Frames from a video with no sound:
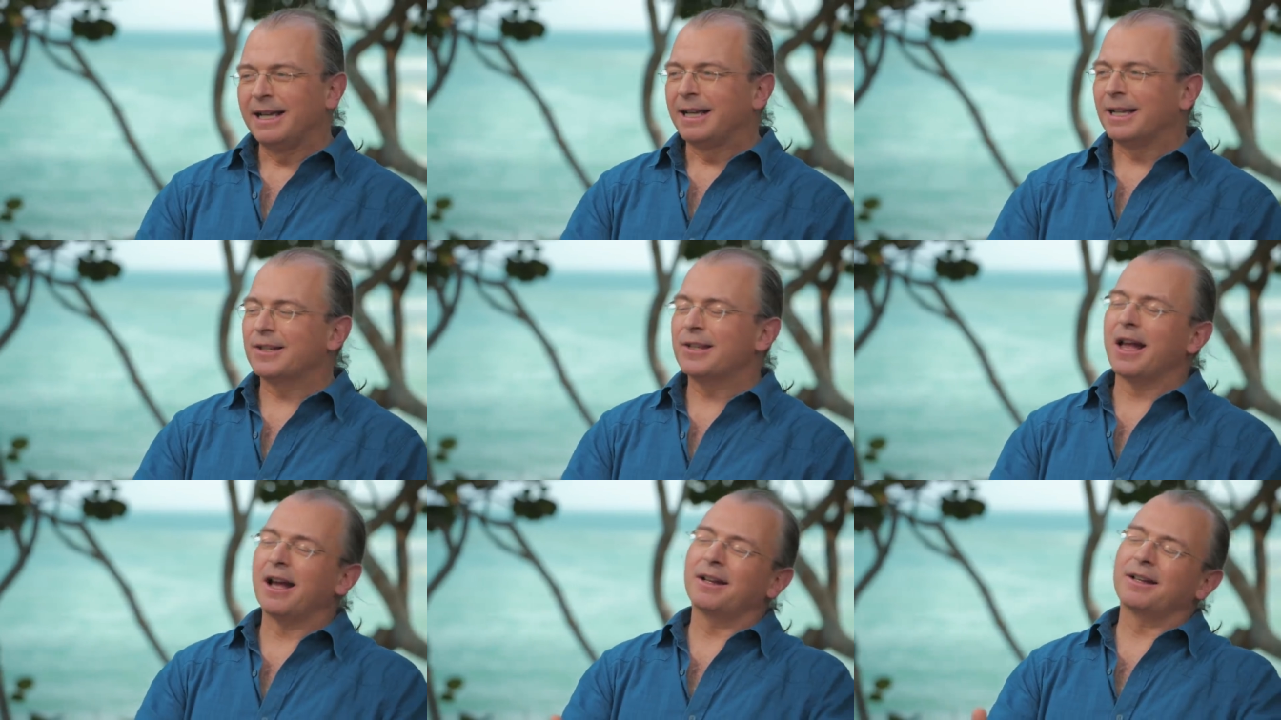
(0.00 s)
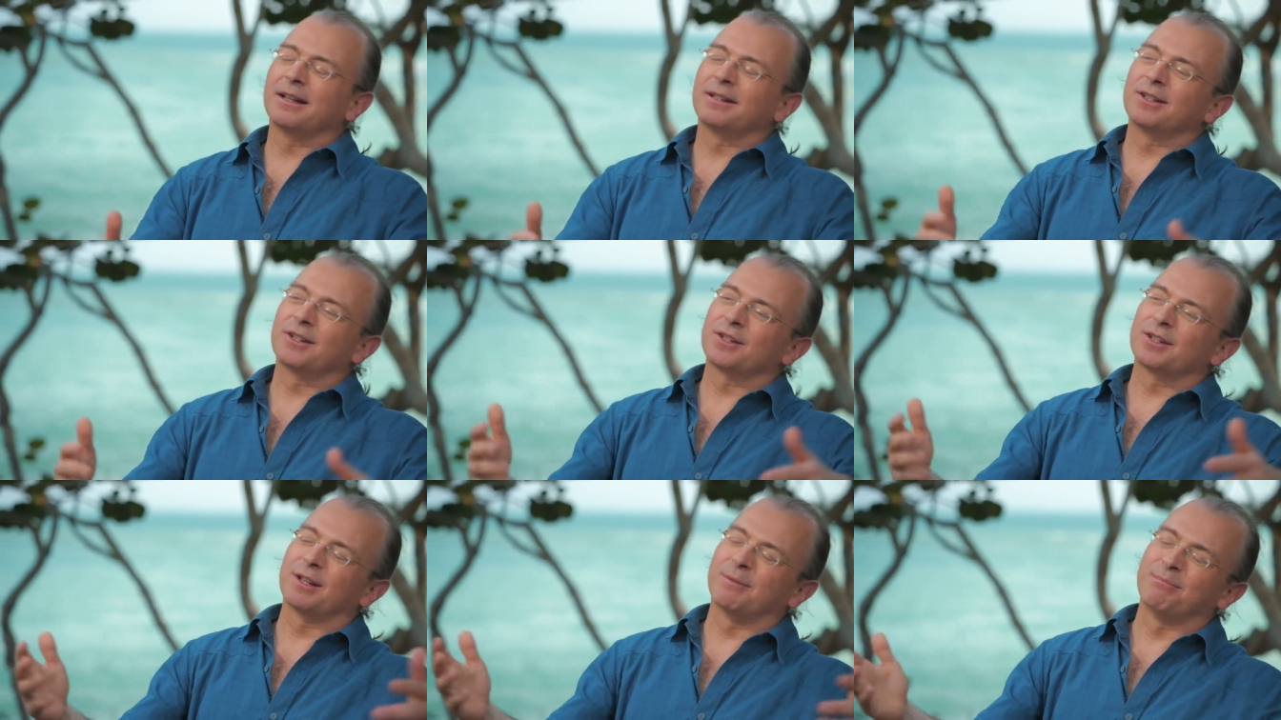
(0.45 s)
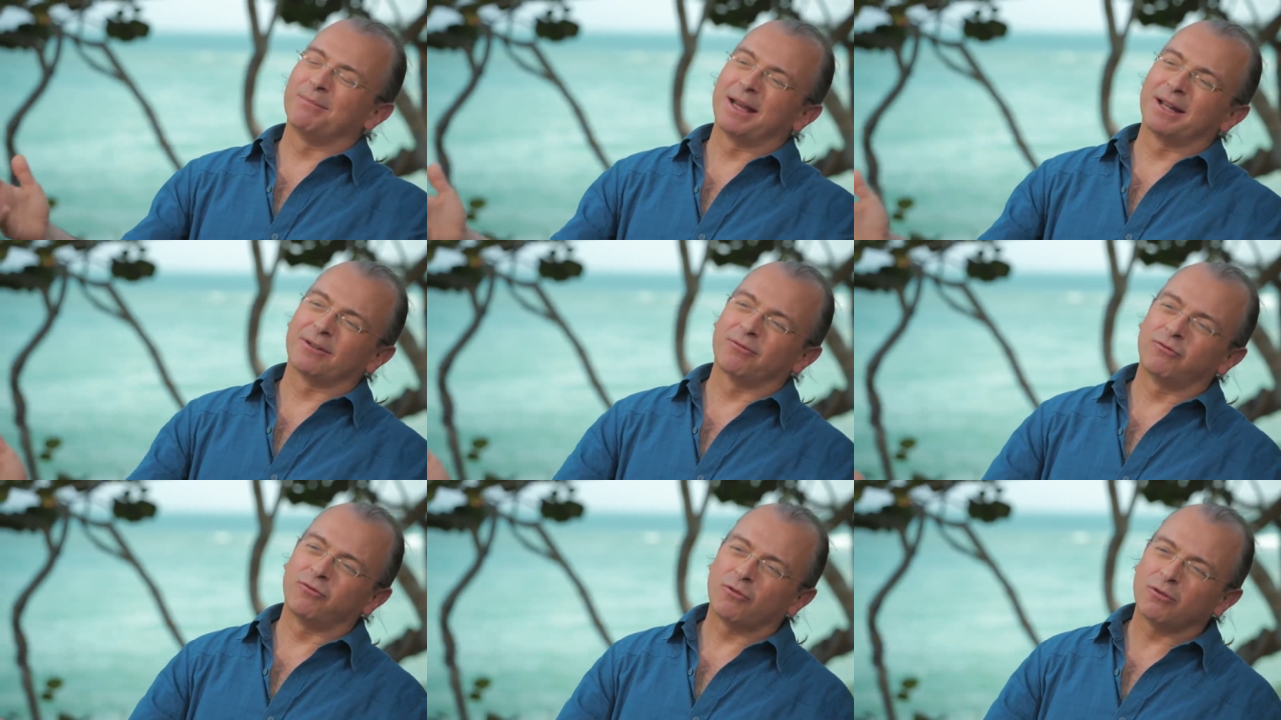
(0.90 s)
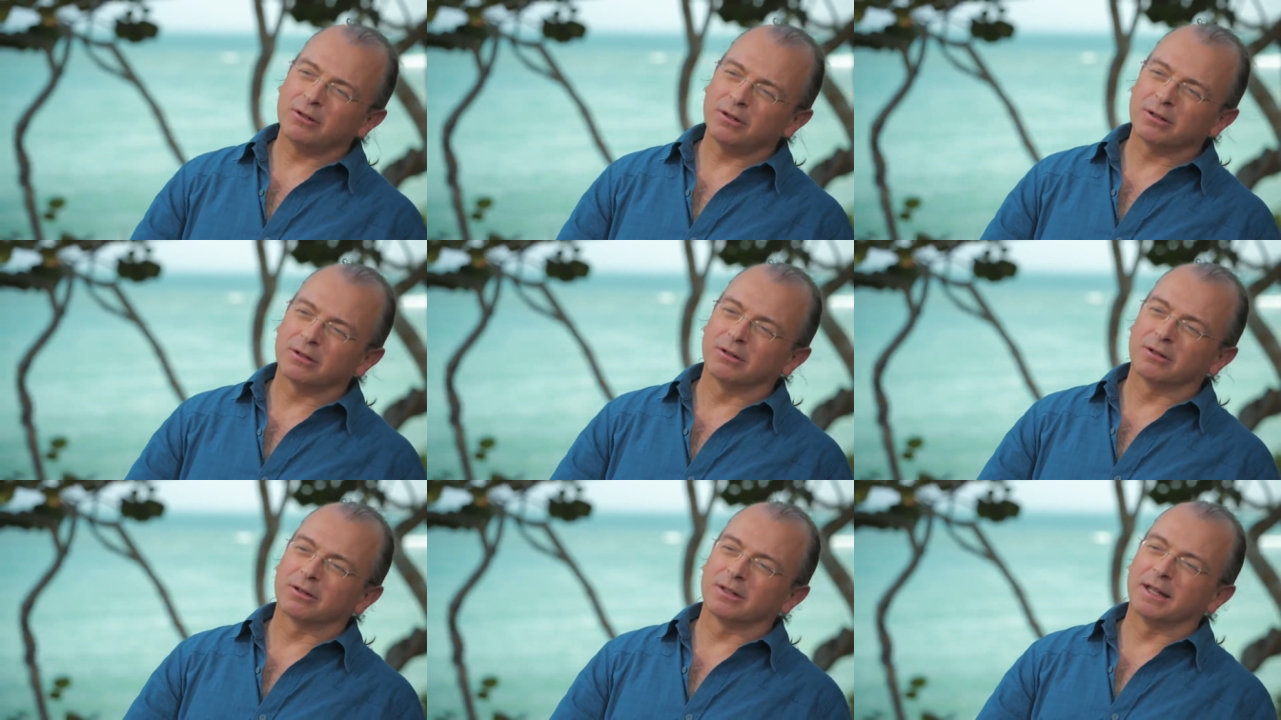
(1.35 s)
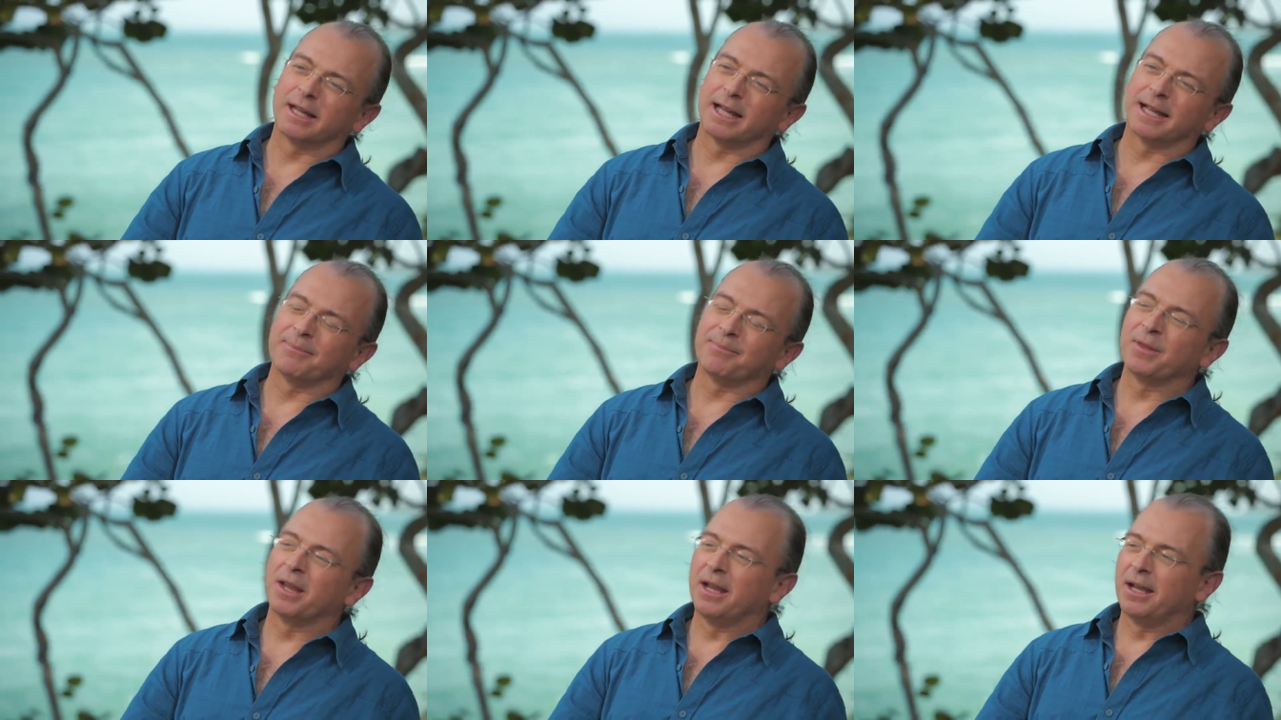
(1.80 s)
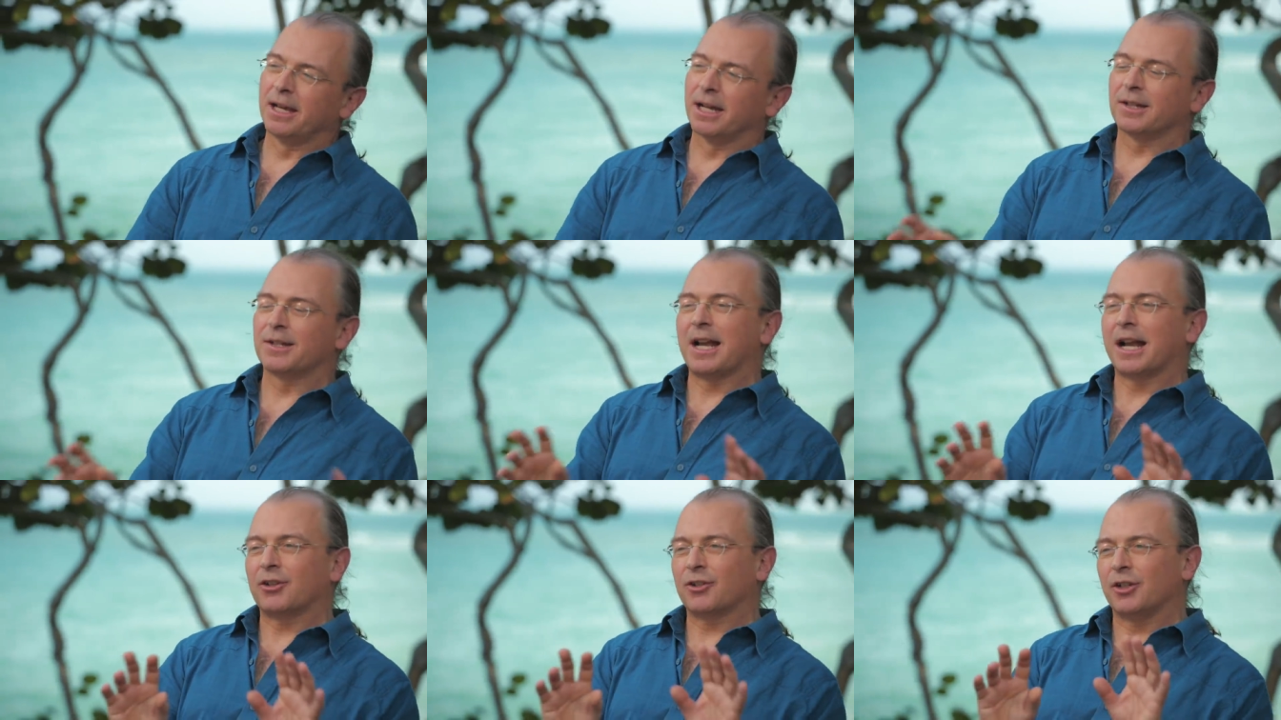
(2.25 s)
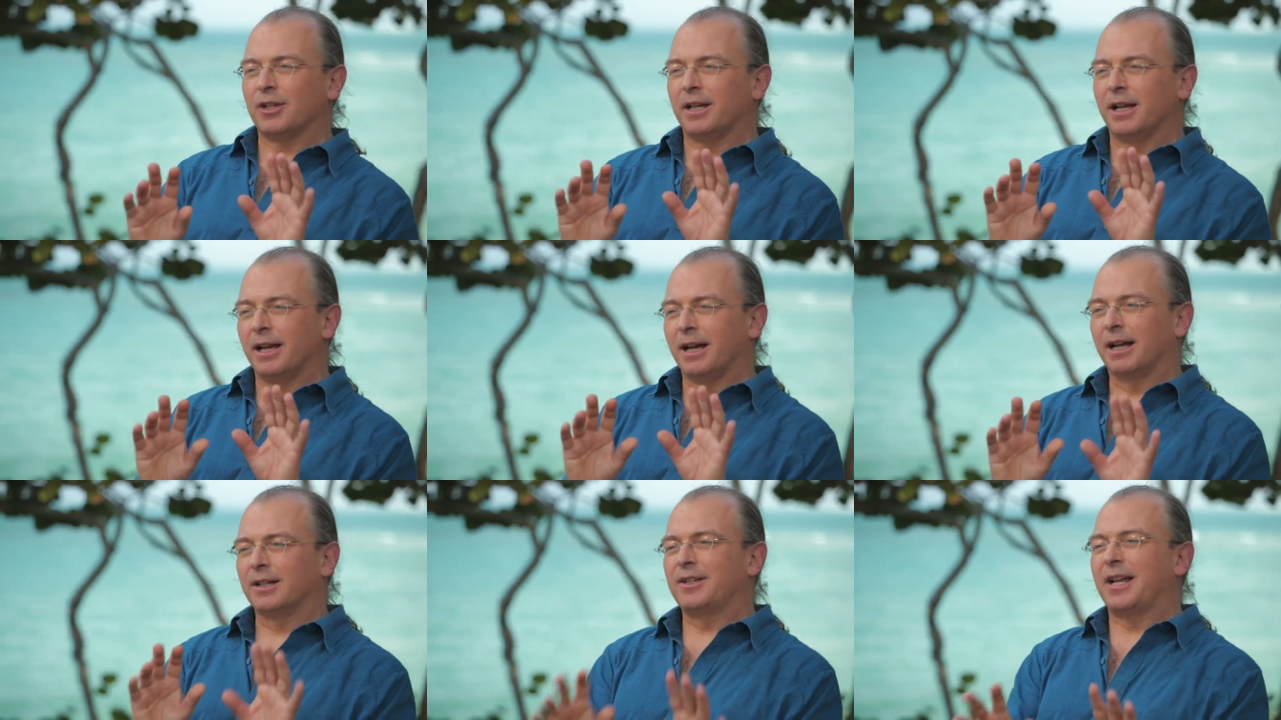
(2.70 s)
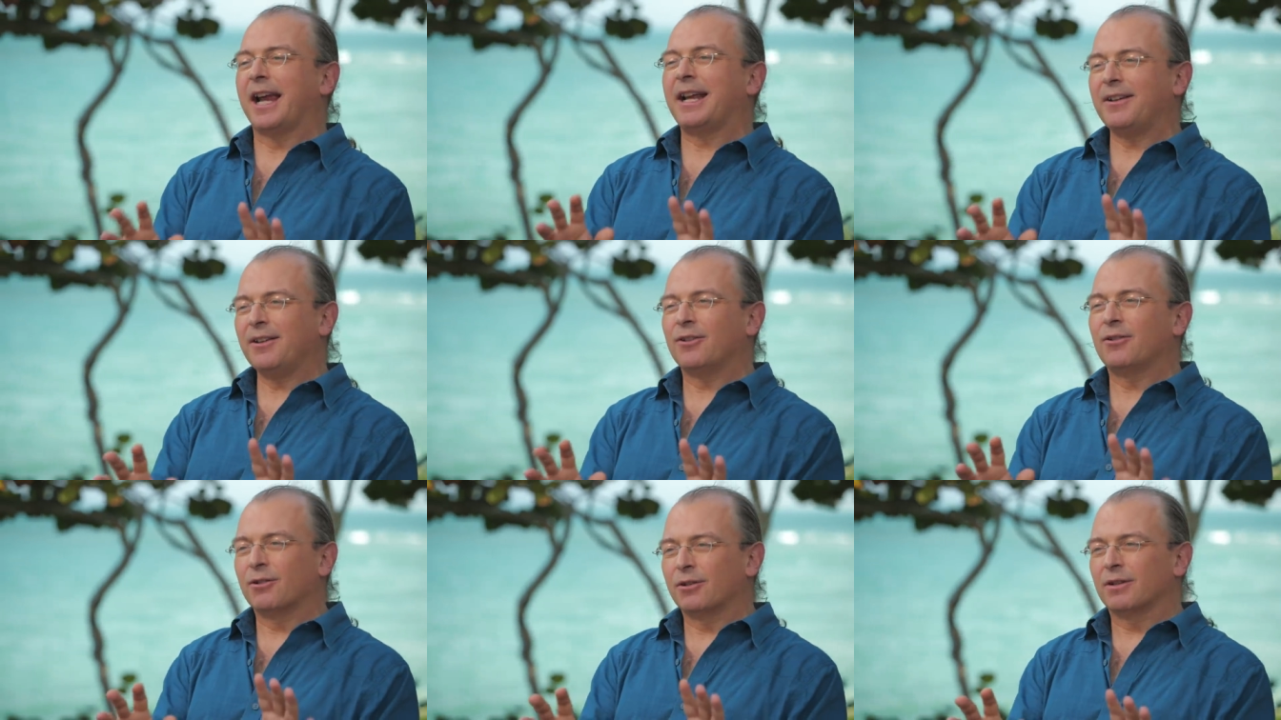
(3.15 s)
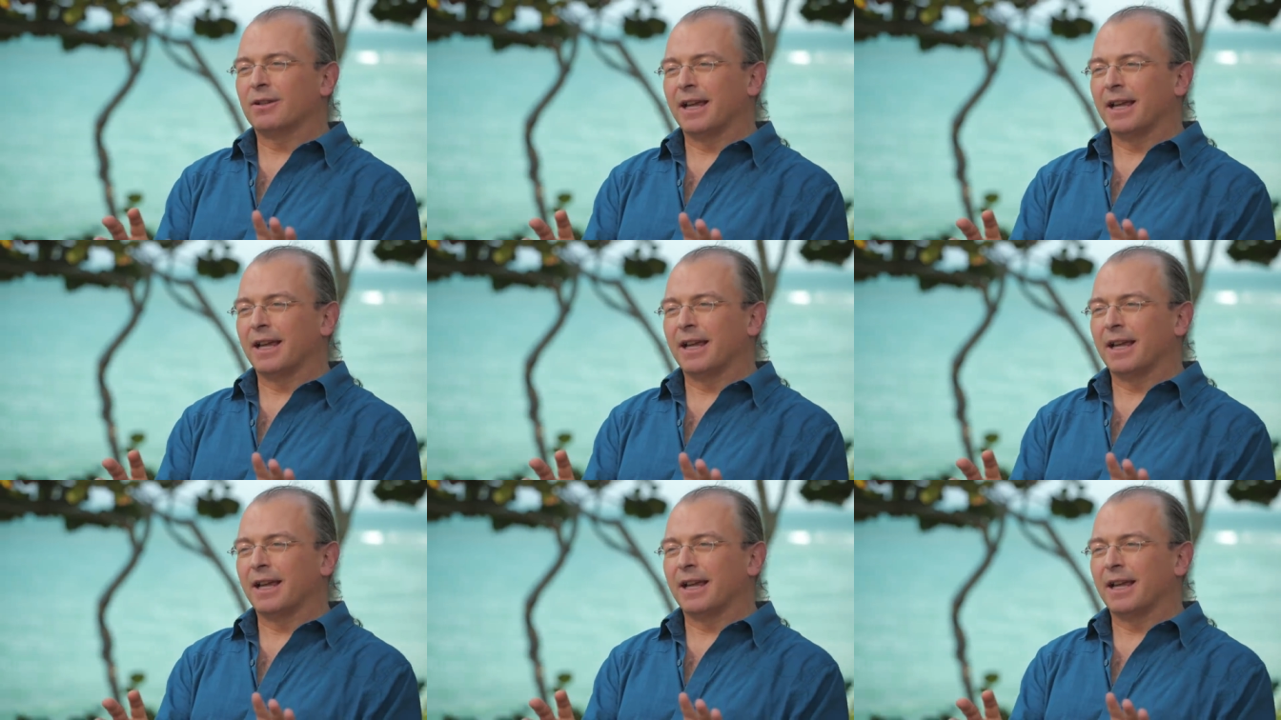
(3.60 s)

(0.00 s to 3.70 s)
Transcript: is not just some metaphorical claim, it's actually a technical